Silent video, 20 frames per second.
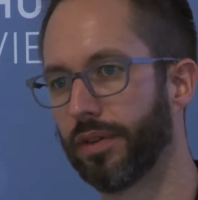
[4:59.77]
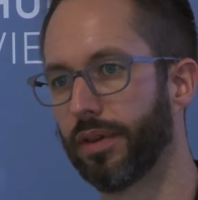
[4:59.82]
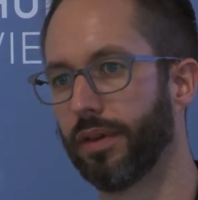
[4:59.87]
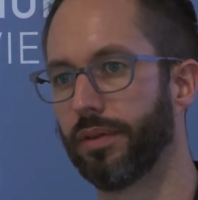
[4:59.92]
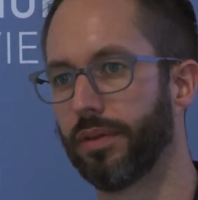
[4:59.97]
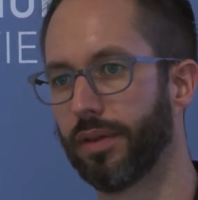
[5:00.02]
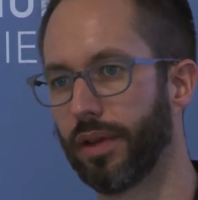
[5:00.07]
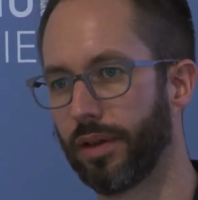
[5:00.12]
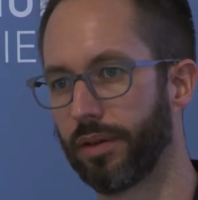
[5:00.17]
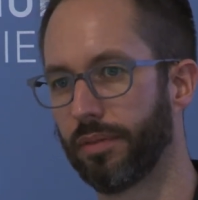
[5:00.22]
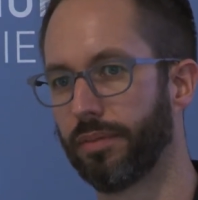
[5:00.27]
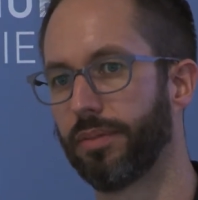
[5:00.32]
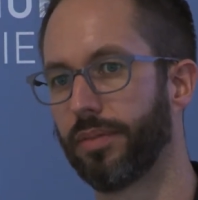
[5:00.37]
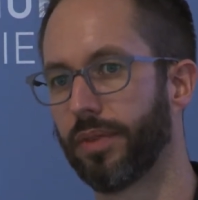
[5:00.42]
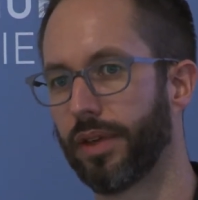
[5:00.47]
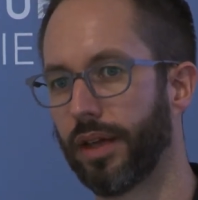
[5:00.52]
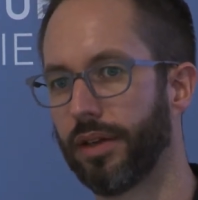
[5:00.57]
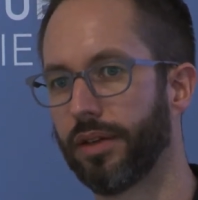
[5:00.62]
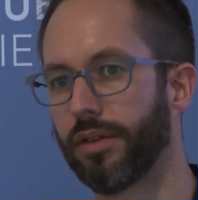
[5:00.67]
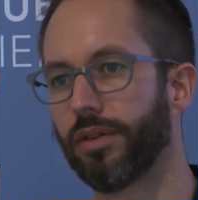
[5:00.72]
They
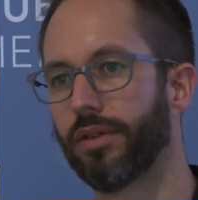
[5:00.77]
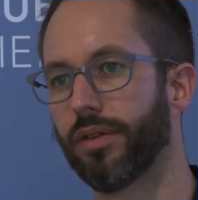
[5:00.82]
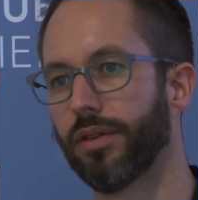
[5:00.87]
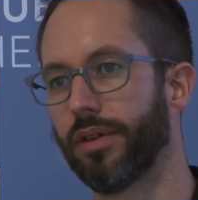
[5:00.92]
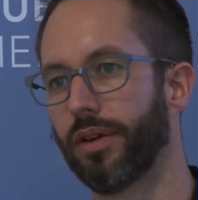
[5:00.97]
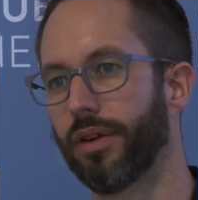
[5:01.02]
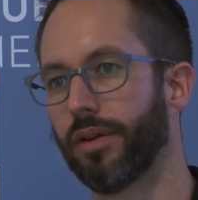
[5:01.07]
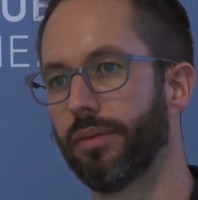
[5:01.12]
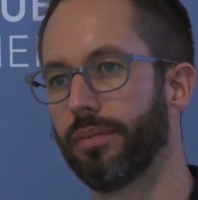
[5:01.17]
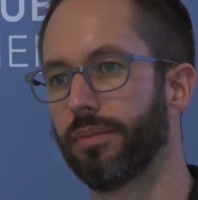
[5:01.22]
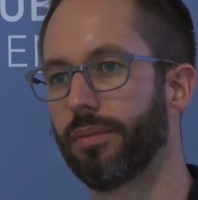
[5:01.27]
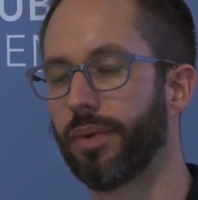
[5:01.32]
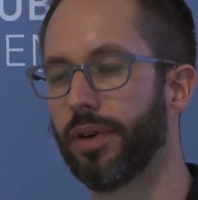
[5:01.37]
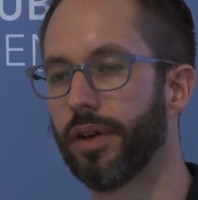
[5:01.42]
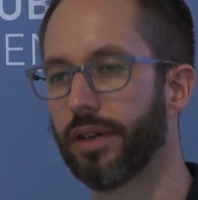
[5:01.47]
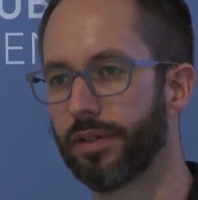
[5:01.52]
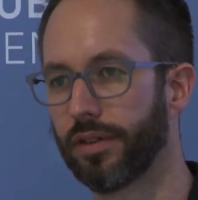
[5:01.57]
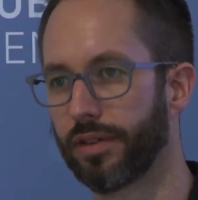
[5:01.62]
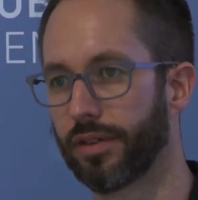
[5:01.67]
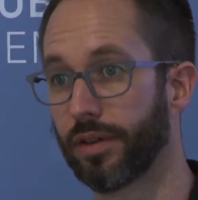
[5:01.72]
tend to hold their
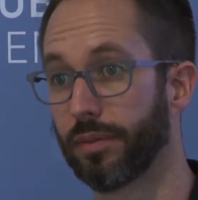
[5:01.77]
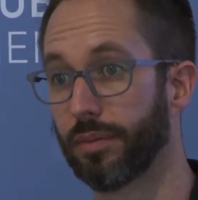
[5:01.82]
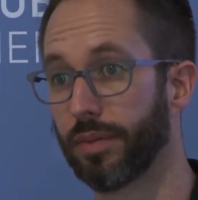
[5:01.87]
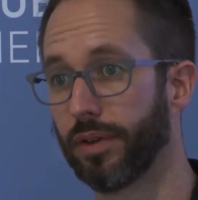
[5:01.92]
pre-existing